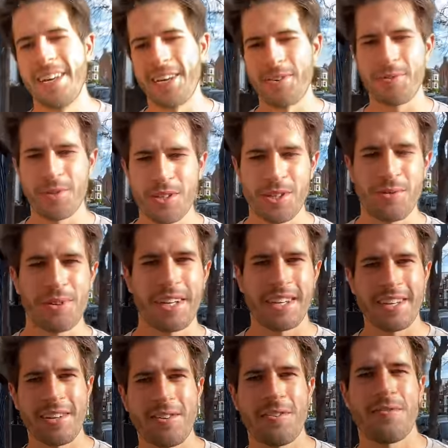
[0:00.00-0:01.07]
And we'll see when I
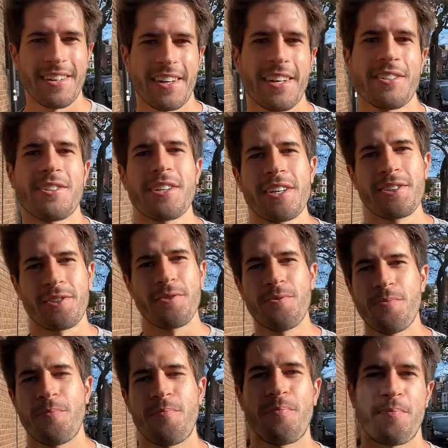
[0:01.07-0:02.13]
get off. Catch you guys soon.
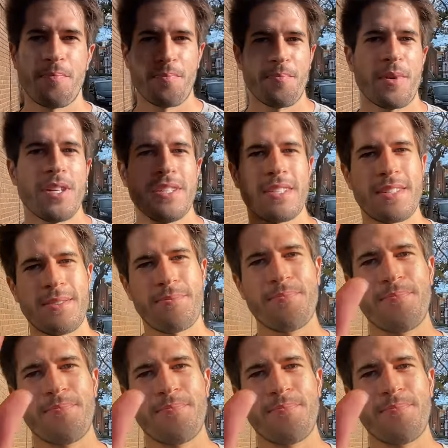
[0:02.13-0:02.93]
Peace.